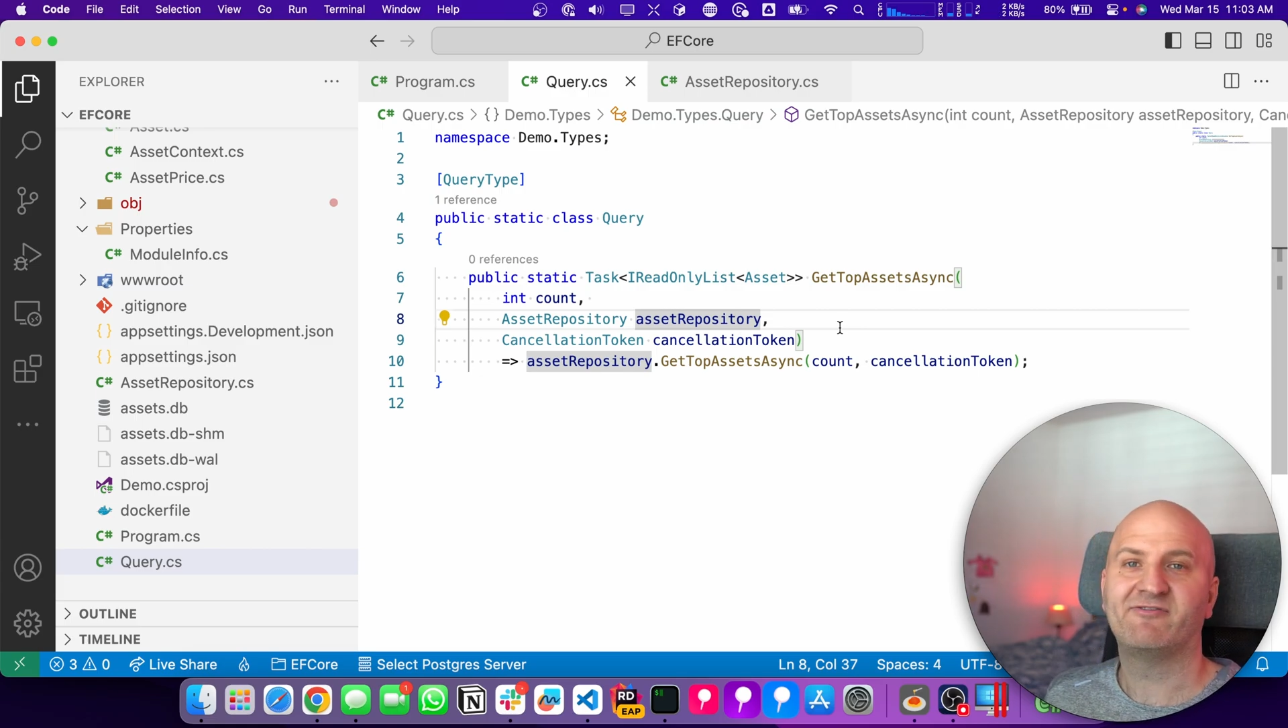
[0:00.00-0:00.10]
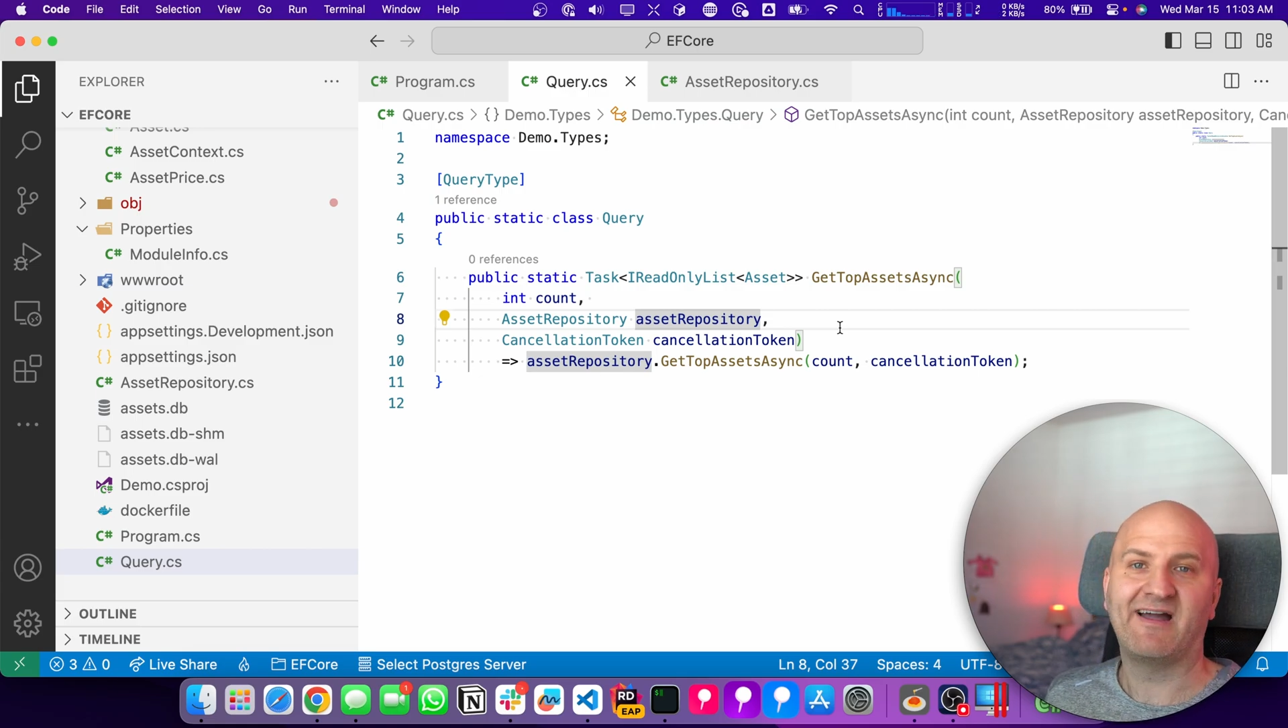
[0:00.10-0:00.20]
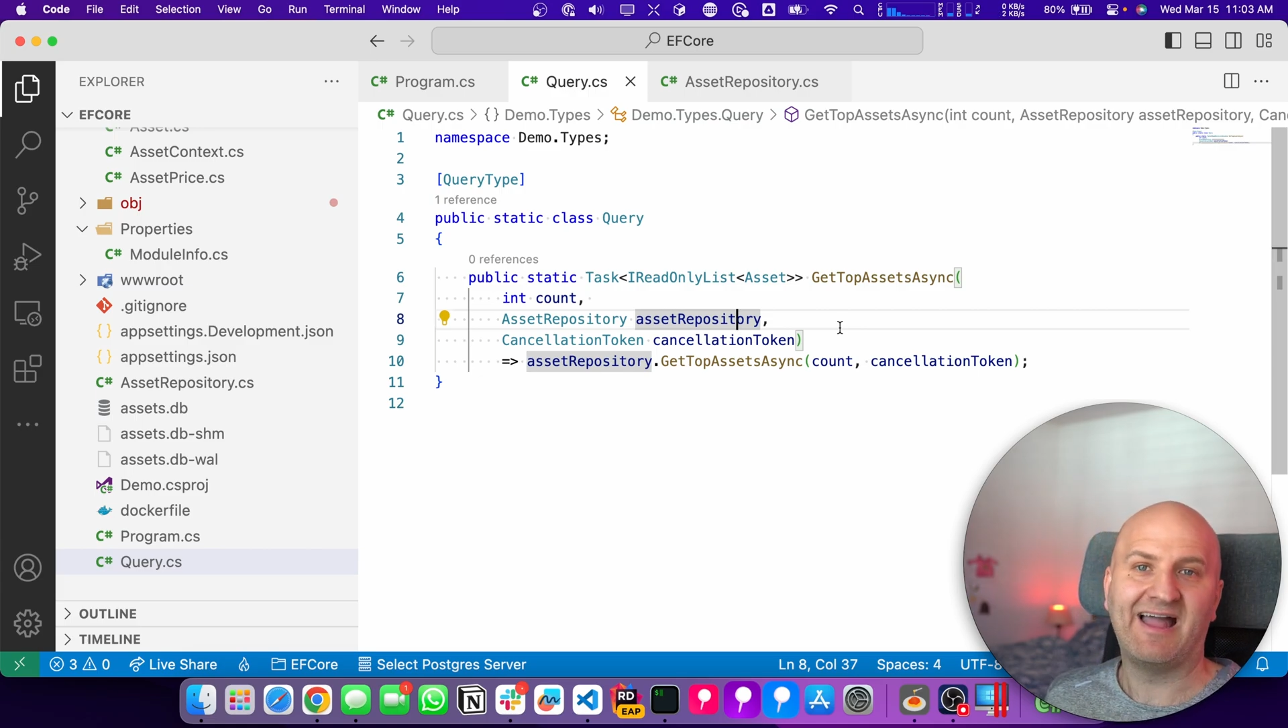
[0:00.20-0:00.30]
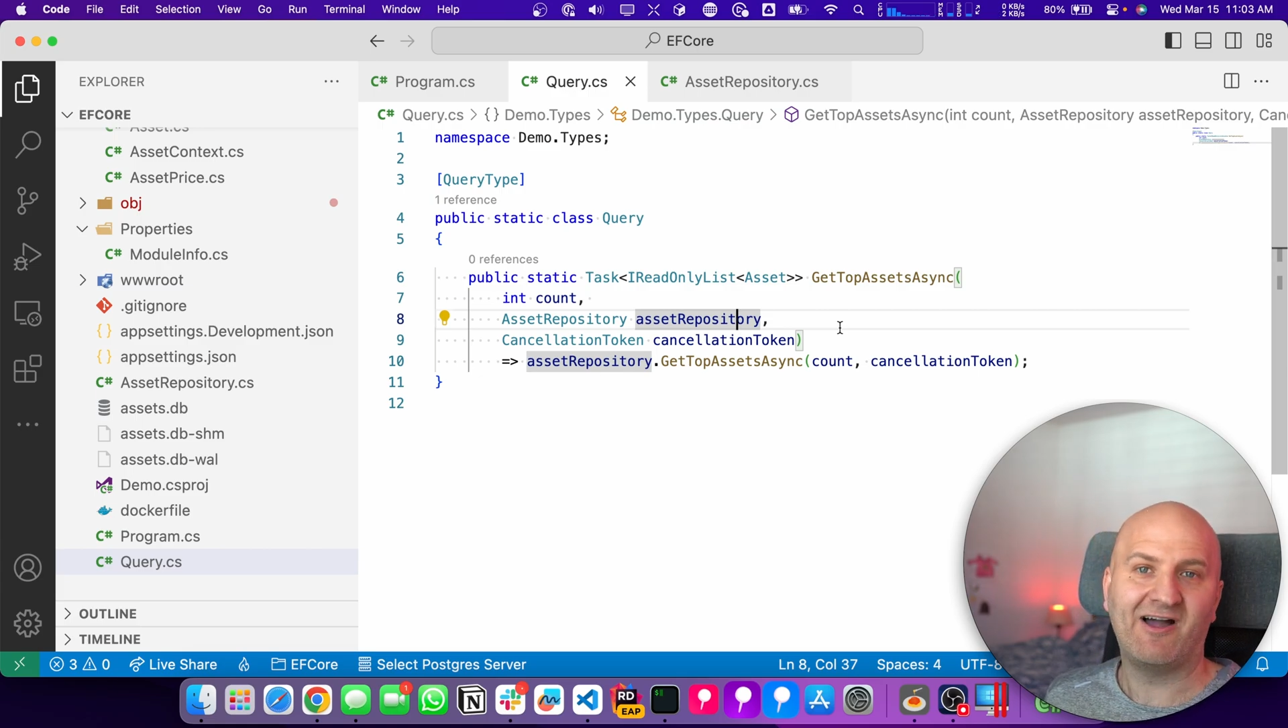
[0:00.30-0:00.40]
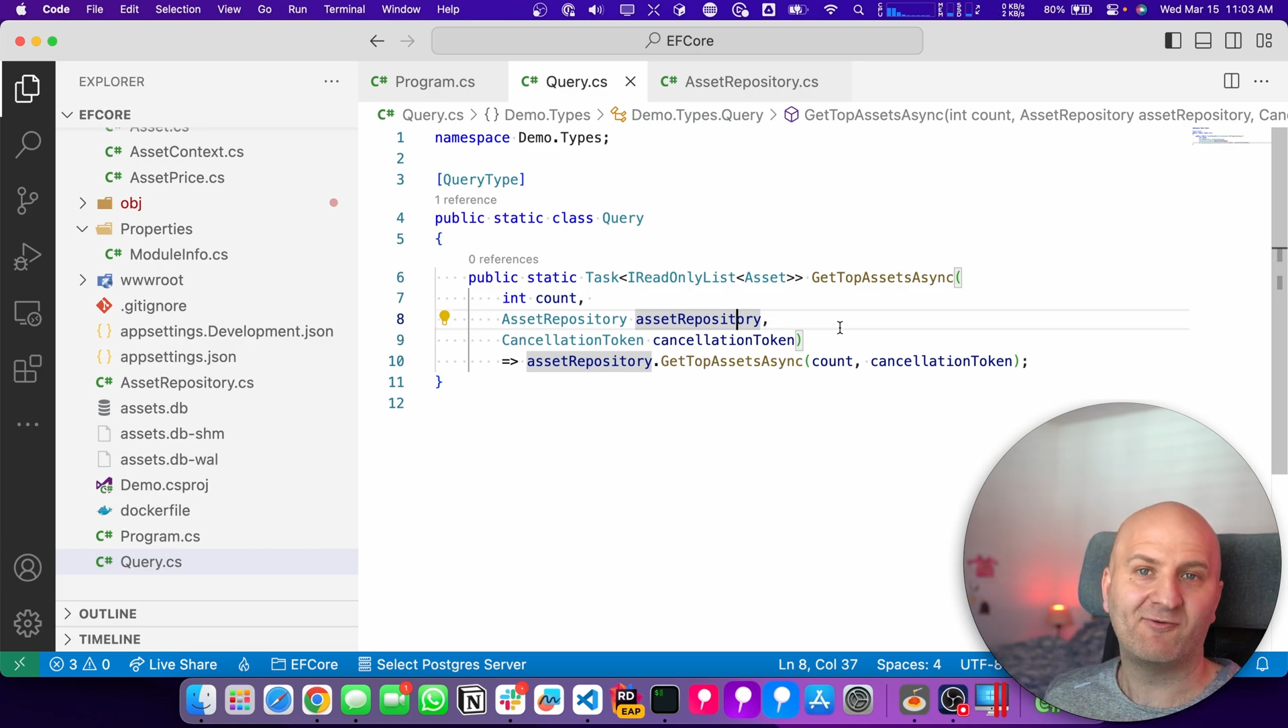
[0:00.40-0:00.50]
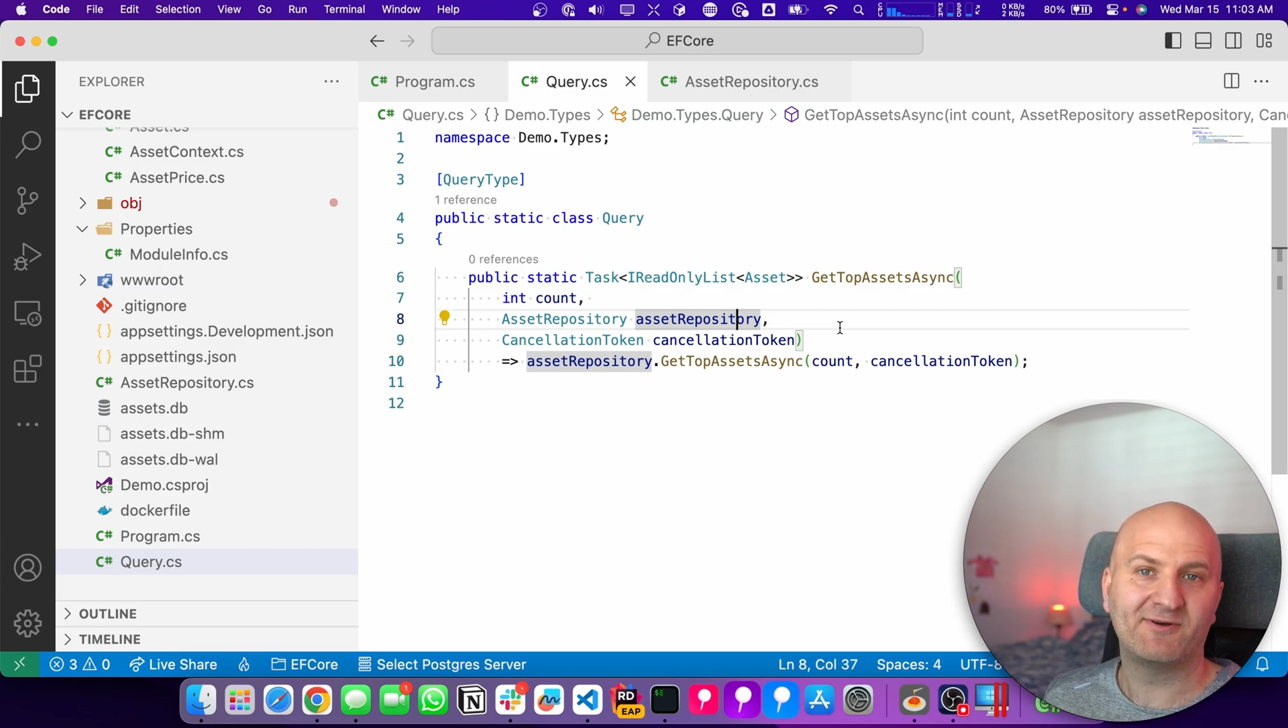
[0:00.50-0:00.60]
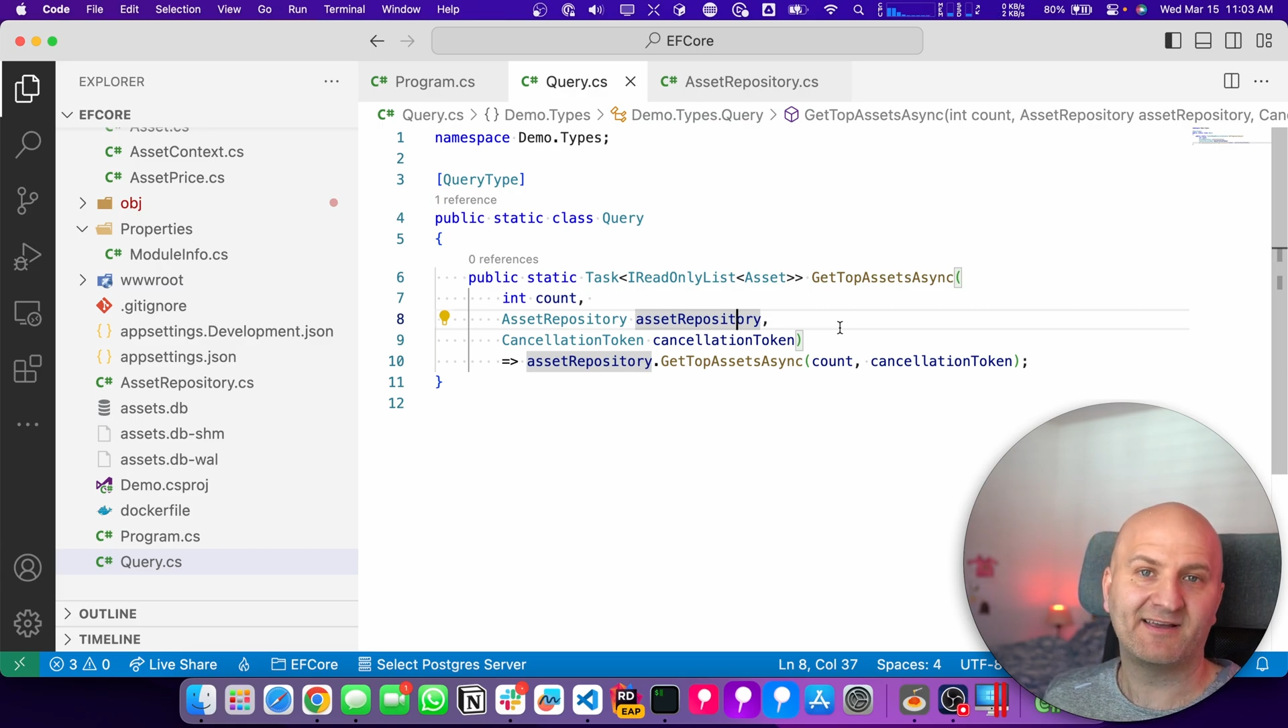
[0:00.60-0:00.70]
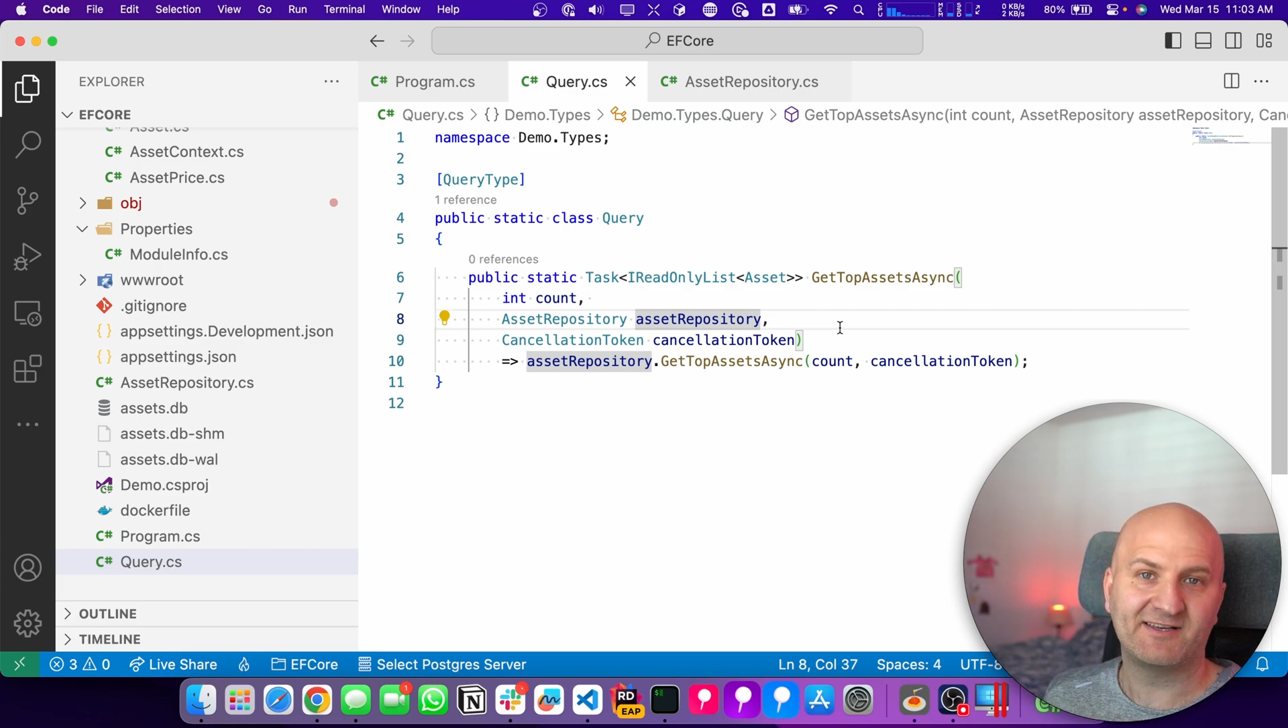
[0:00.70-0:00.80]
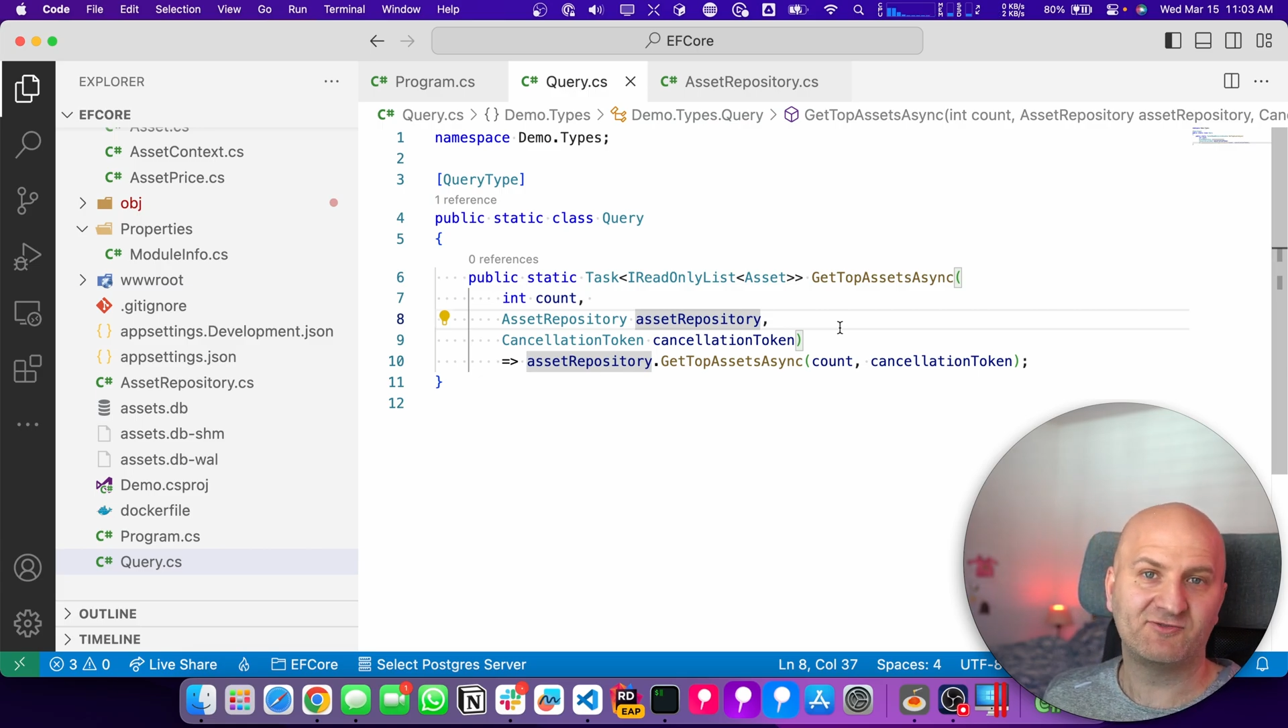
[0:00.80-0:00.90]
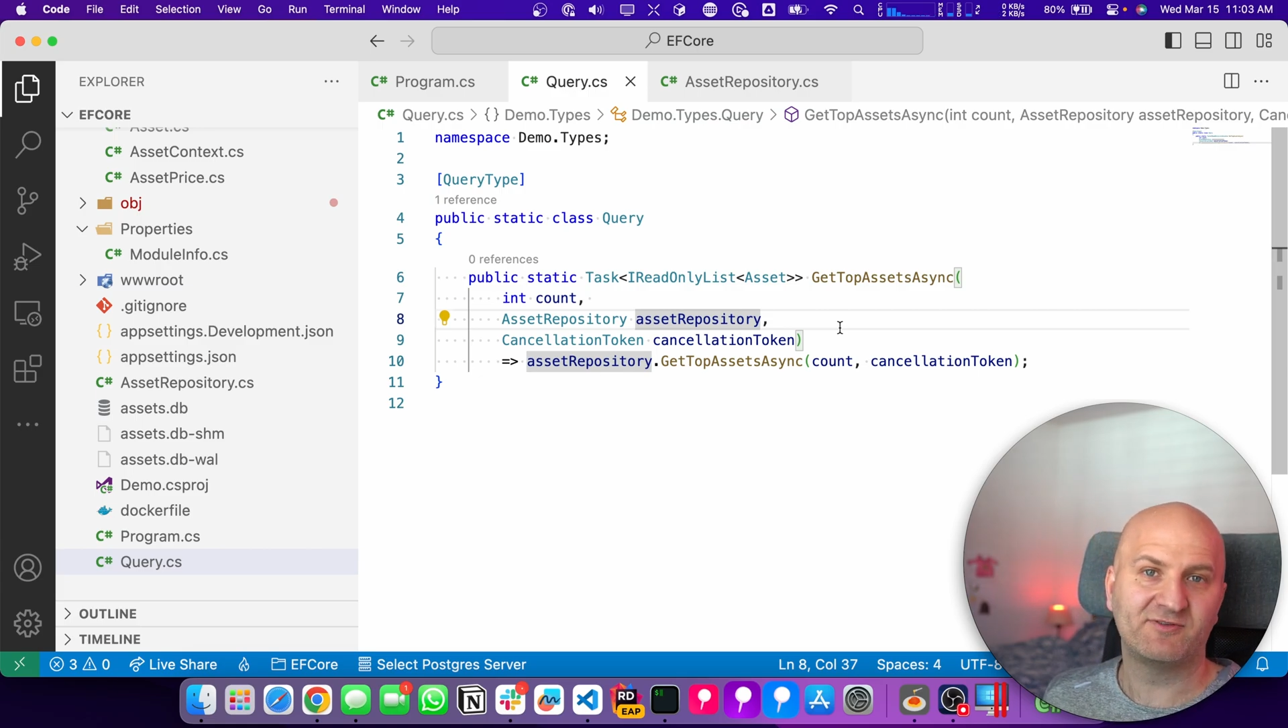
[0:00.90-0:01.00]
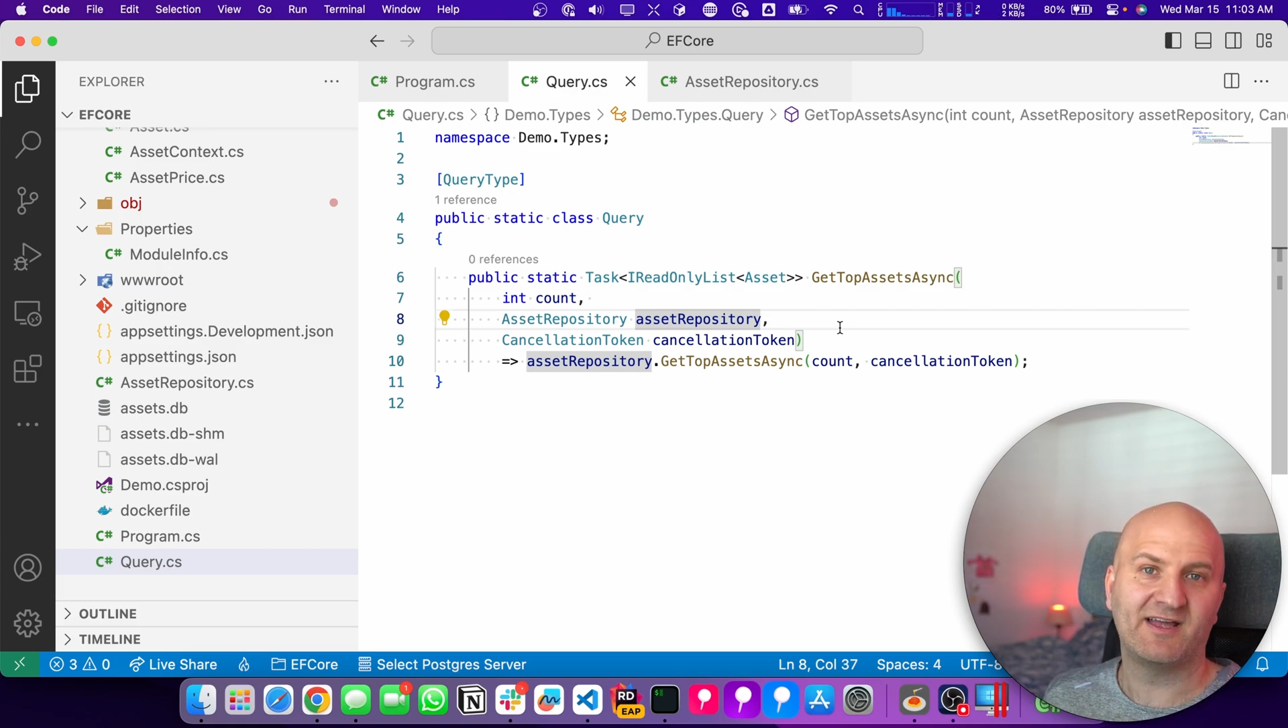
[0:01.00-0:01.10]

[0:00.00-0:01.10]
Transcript: how would I do